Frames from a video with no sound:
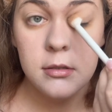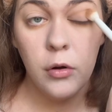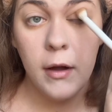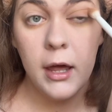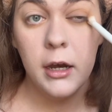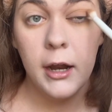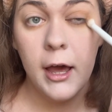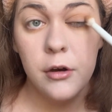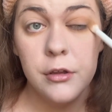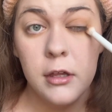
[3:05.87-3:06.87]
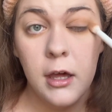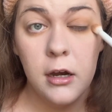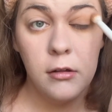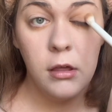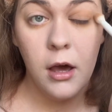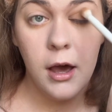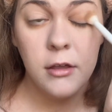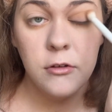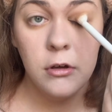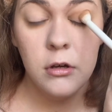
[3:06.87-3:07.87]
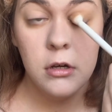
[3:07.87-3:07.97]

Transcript: Round it out on the end of the eye too.